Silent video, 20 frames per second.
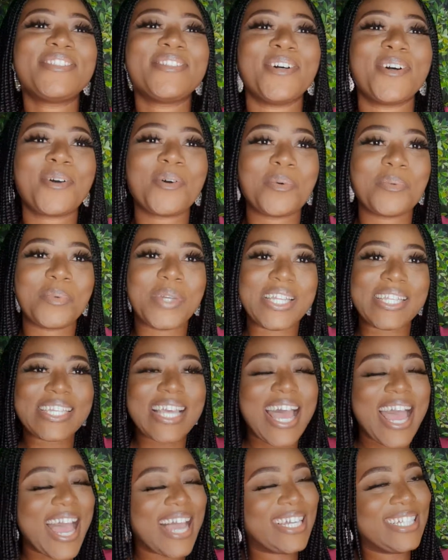Talk with
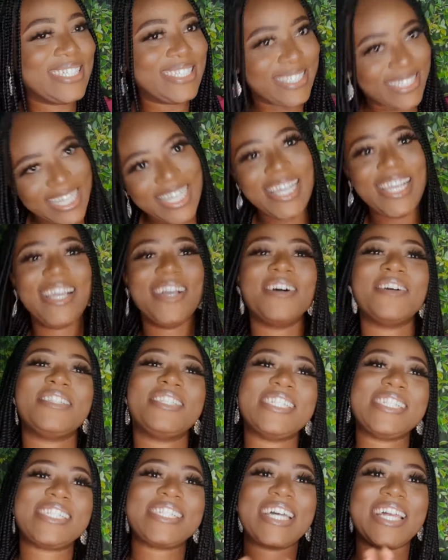D. On
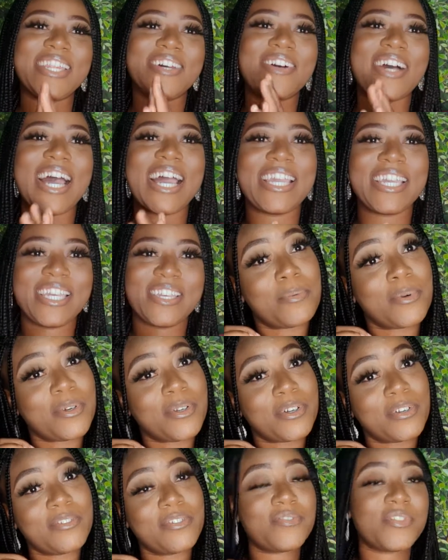this channel, I give
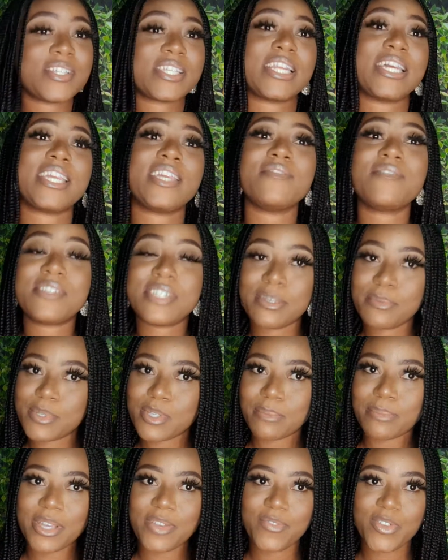product reviews and I give tips
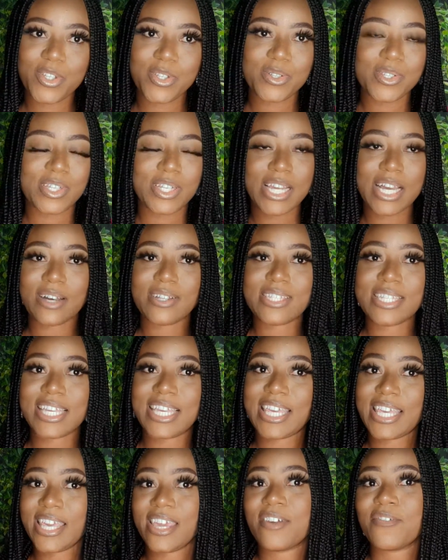on my videos on how to
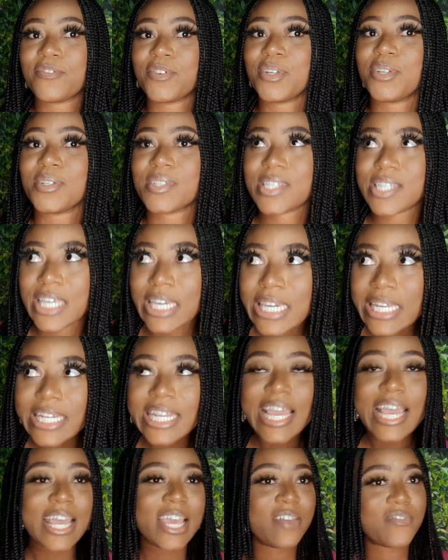care for your skin.
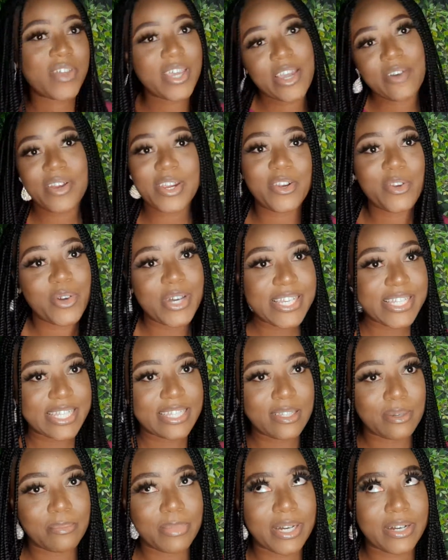If you're hearing noise in
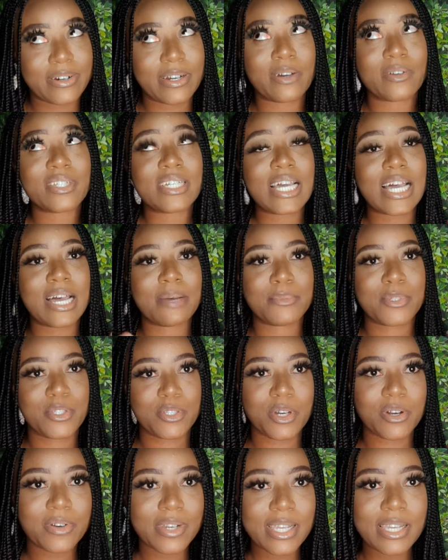the background, I'm
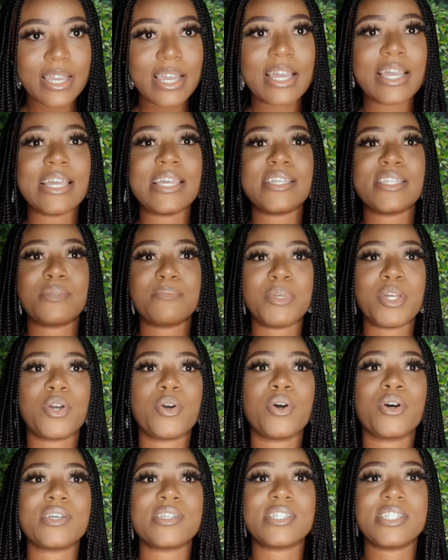sorry. It's
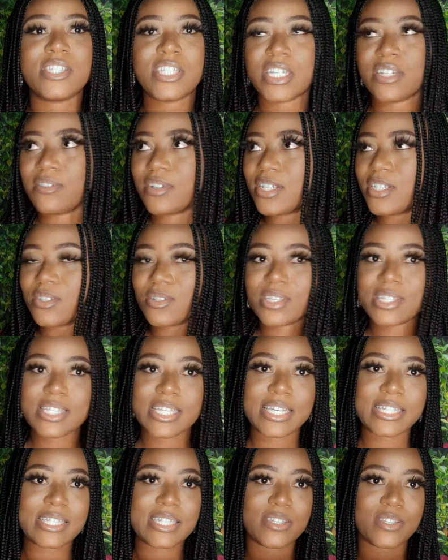because the generator
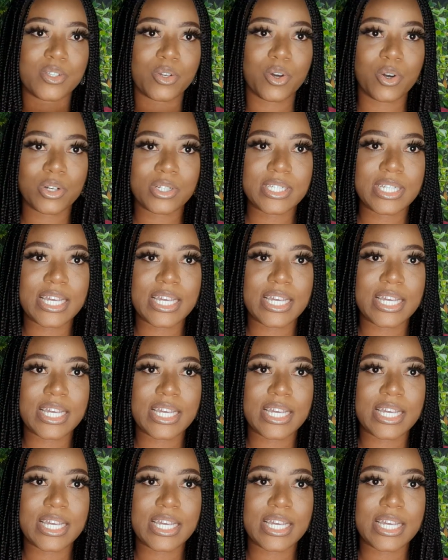set is on.